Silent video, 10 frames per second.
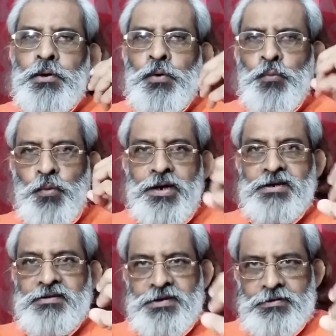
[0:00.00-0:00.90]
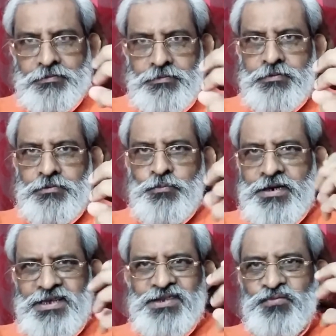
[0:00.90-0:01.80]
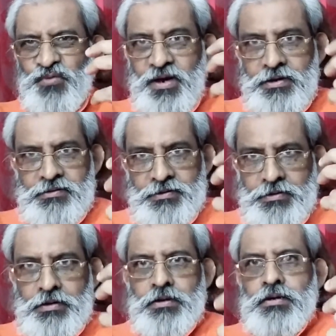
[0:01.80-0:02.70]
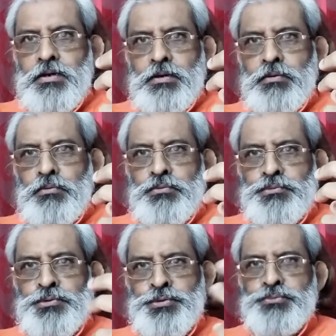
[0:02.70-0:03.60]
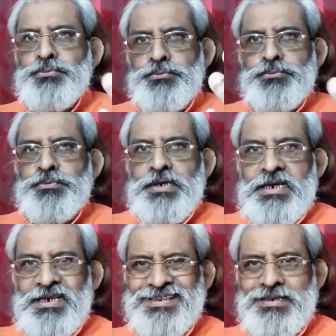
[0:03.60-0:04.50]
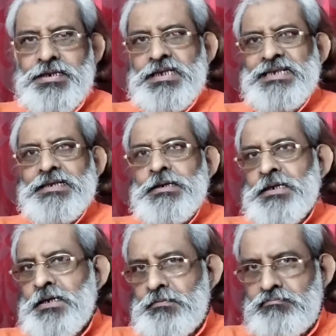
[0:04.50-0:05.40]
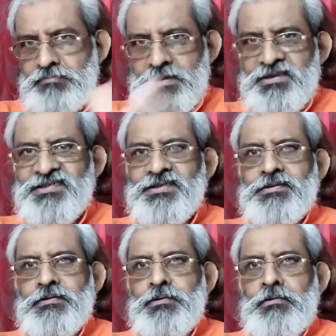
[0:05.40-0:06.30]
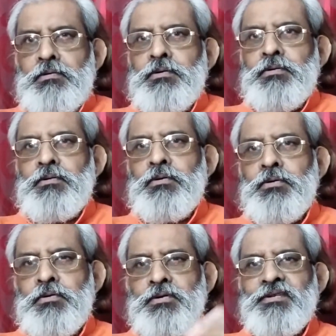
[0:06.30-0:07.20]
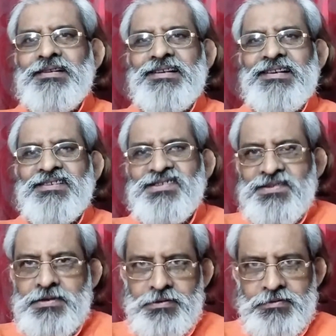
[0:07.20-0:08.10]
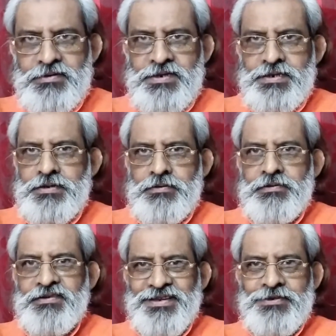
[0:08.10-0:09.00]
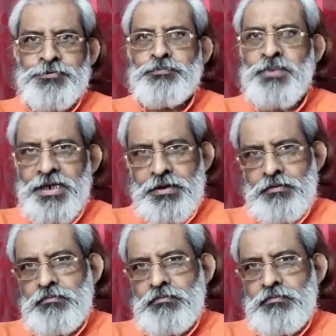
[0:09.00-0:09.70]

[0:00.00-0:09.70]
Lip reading: Work done. One is work done to compress or extend a spring.